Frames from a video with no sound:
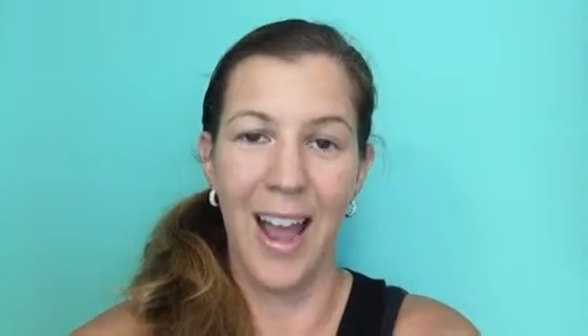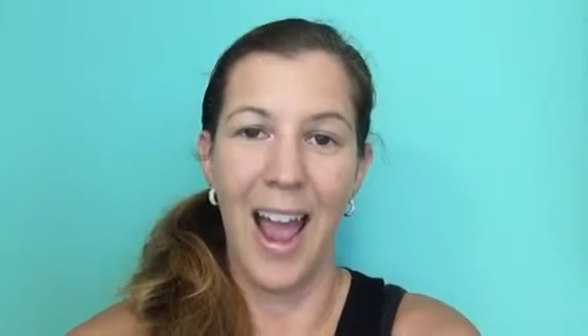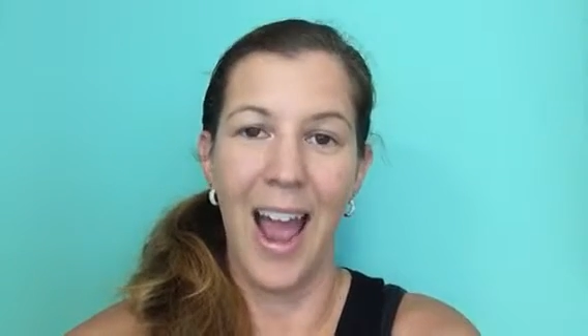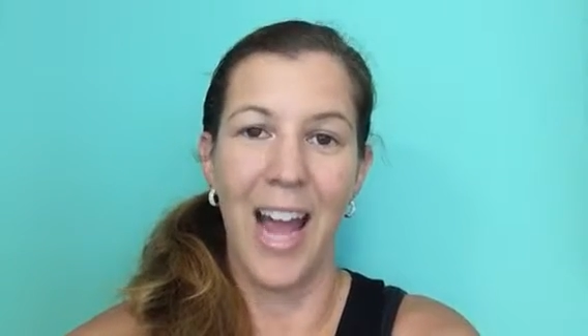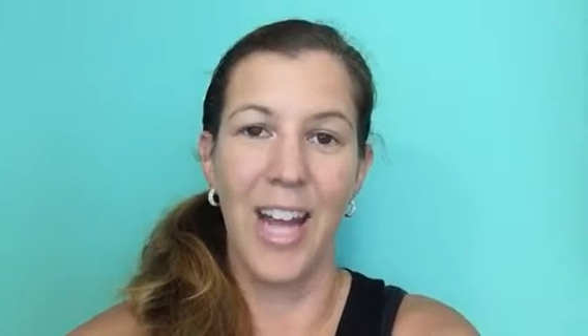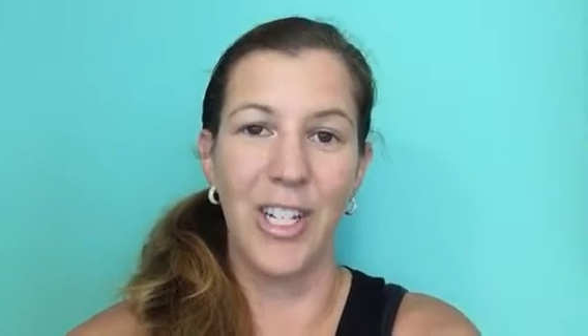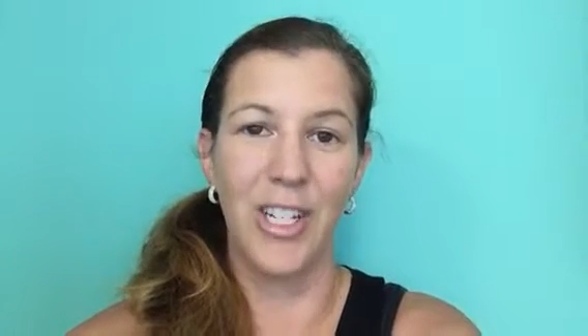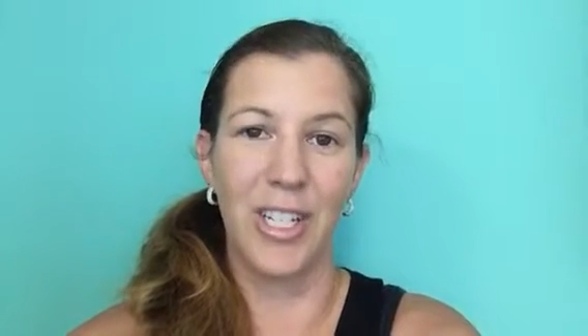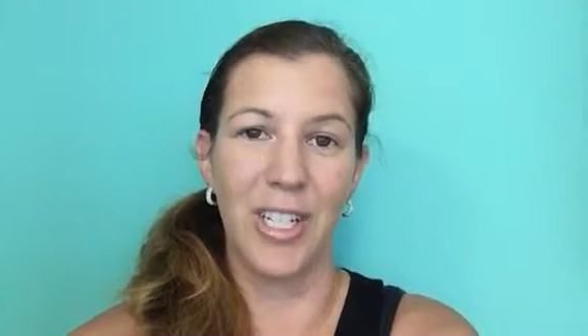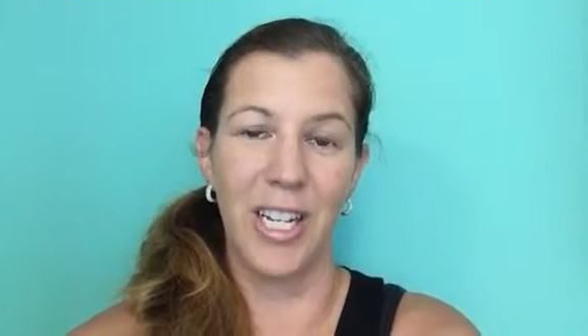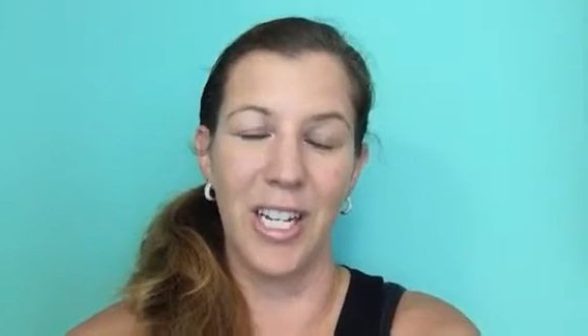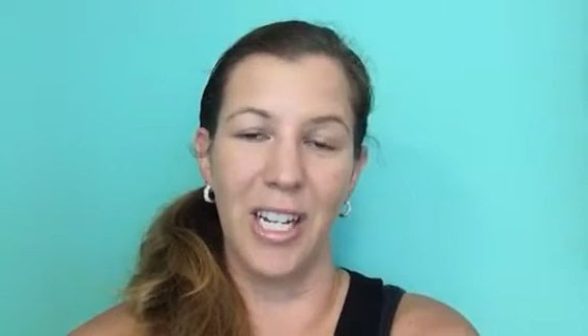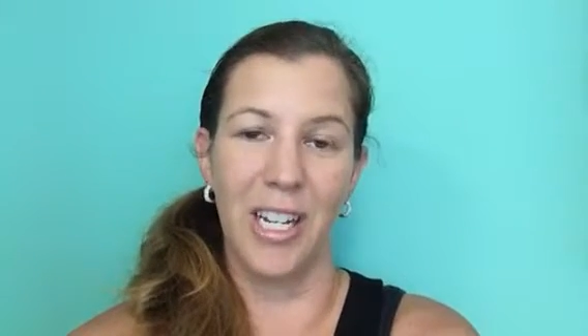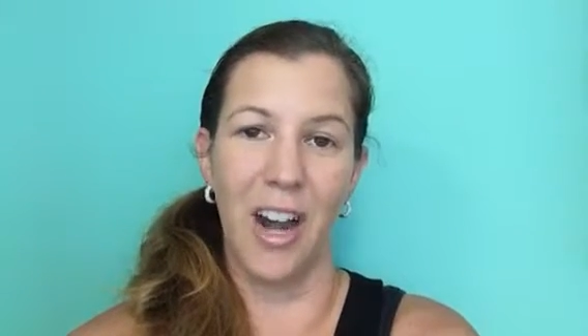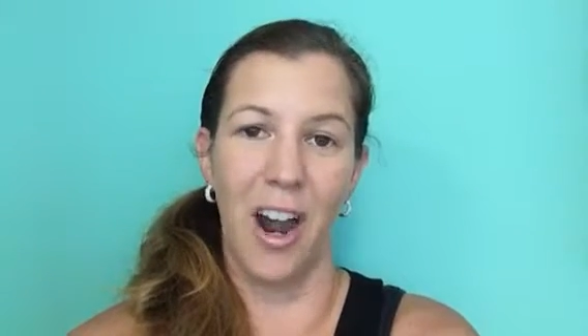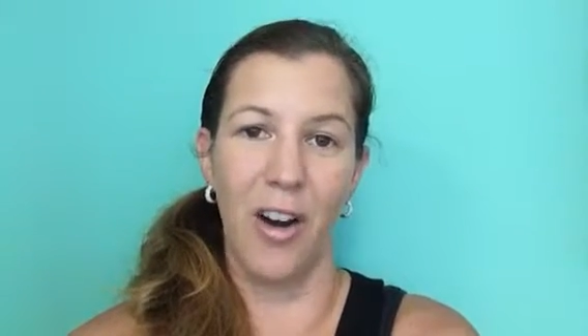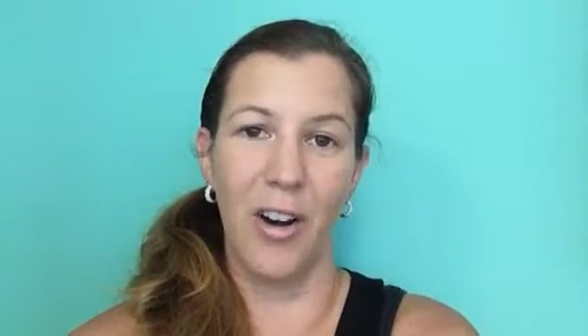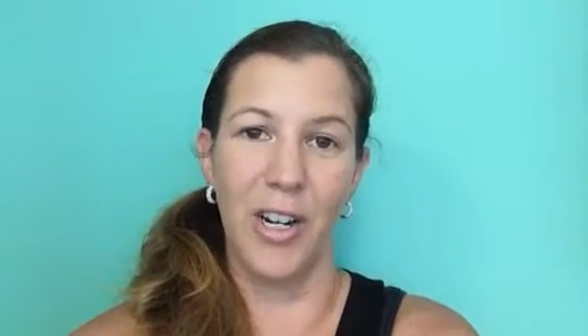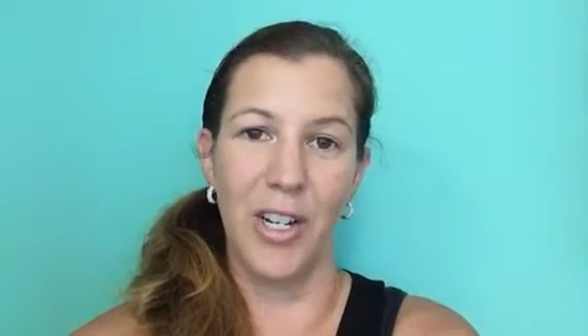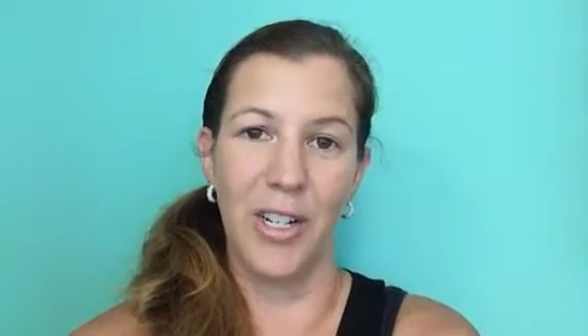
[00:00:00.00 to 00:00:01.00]
and just
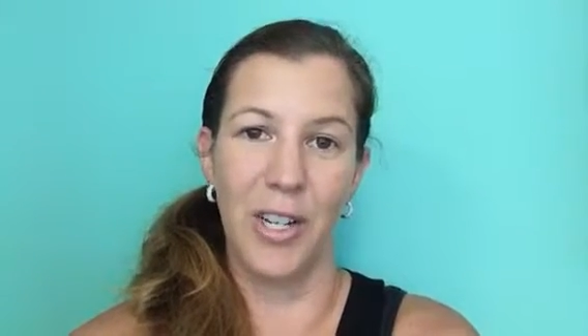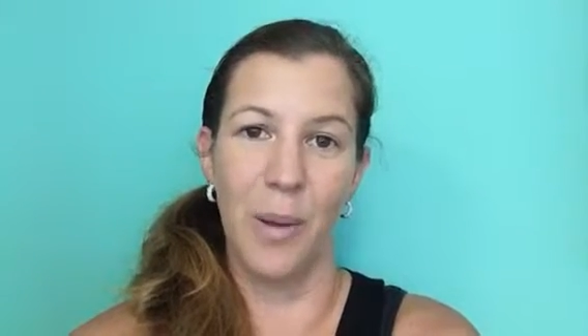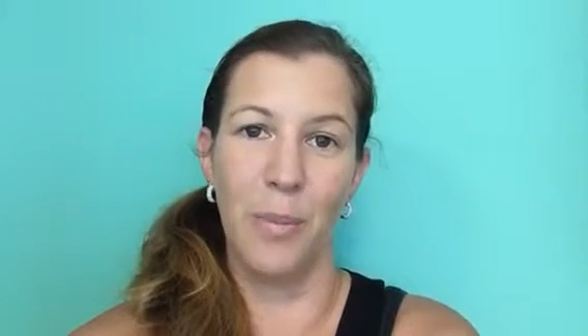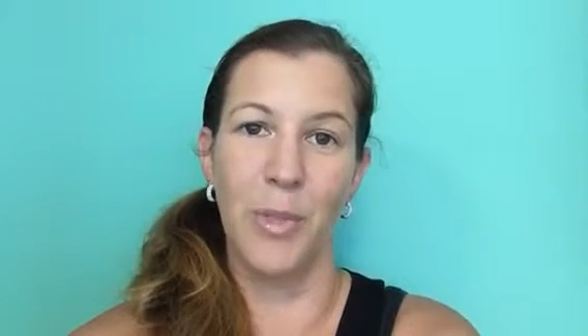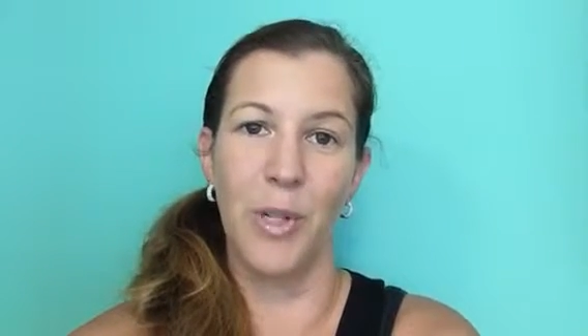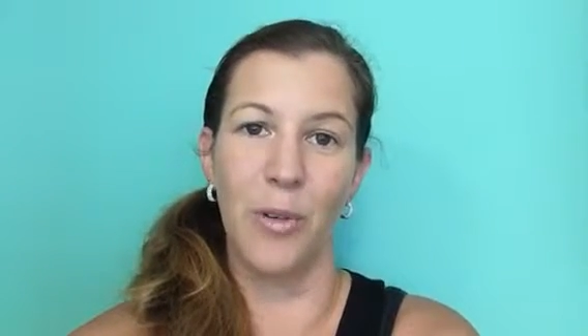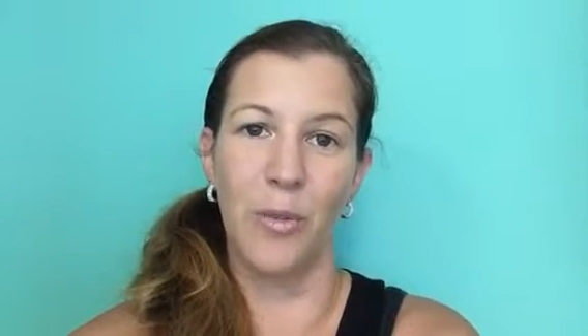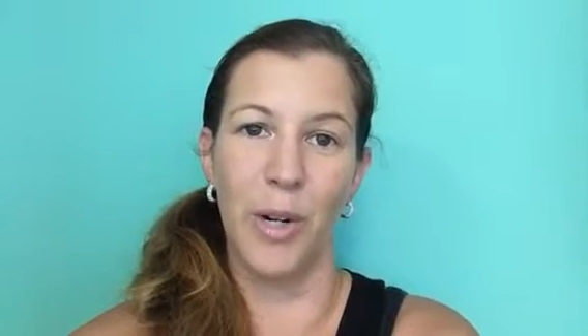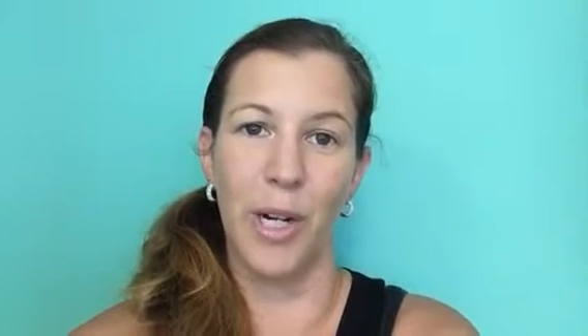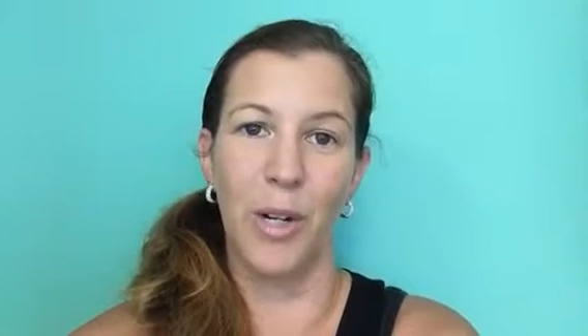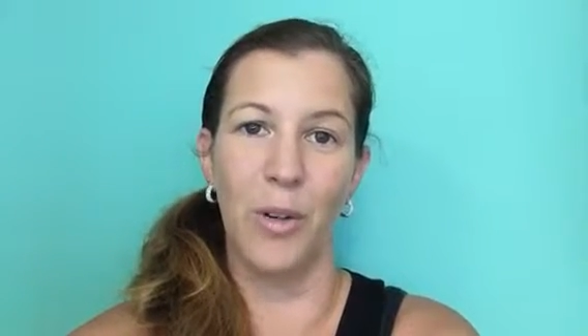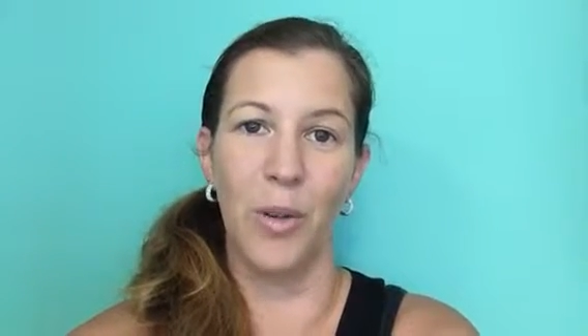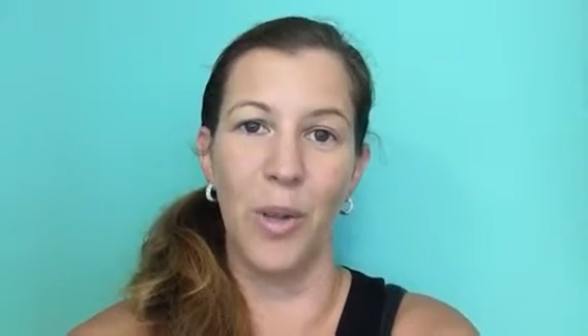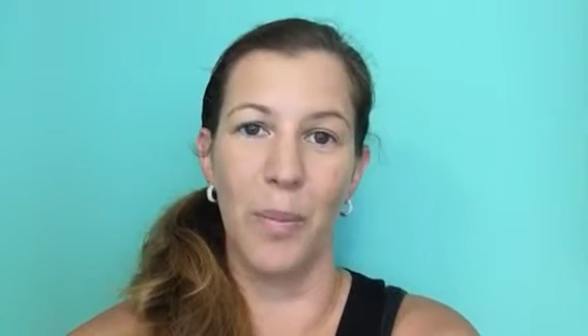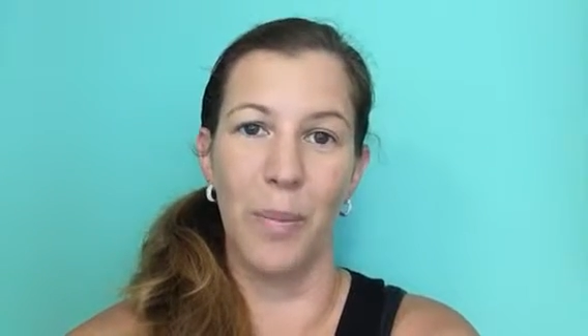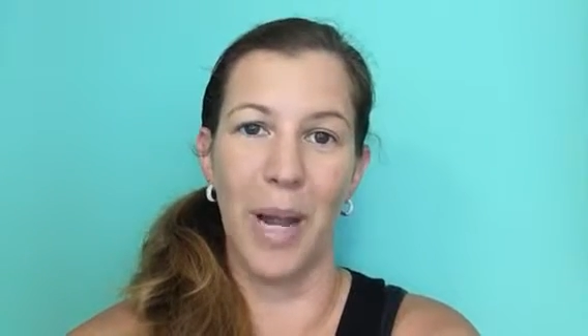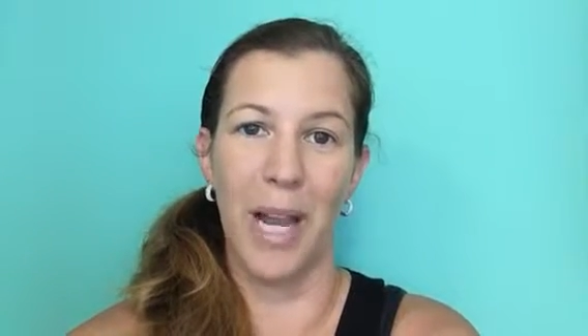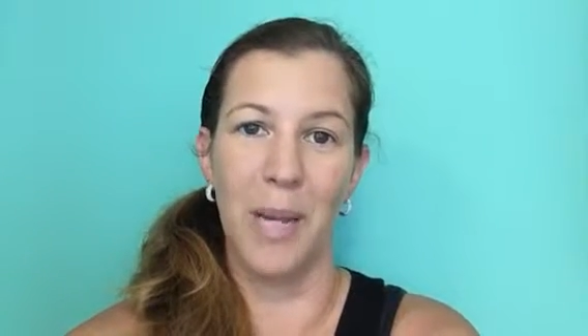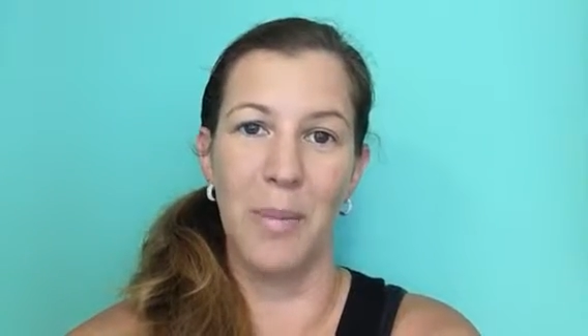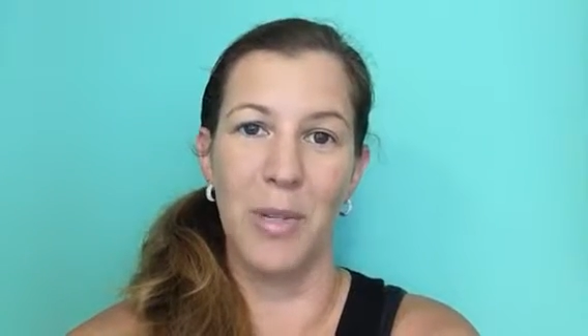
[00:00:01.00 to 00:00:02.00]
encourage them to wriggle the
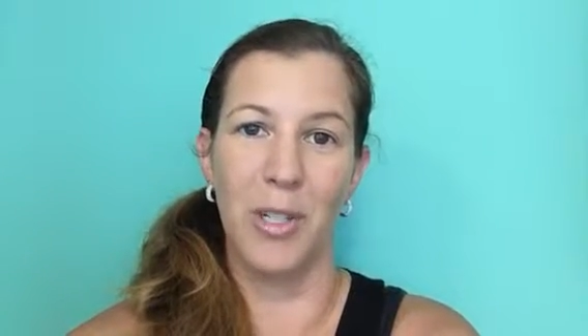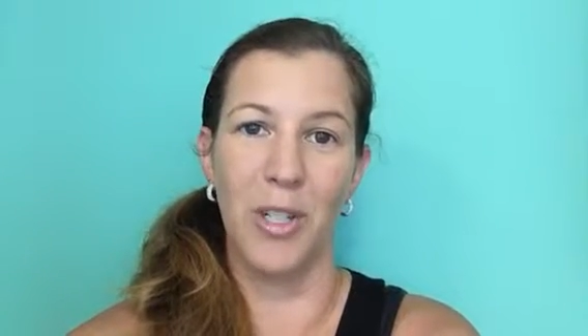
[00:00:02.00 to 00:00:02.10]
baby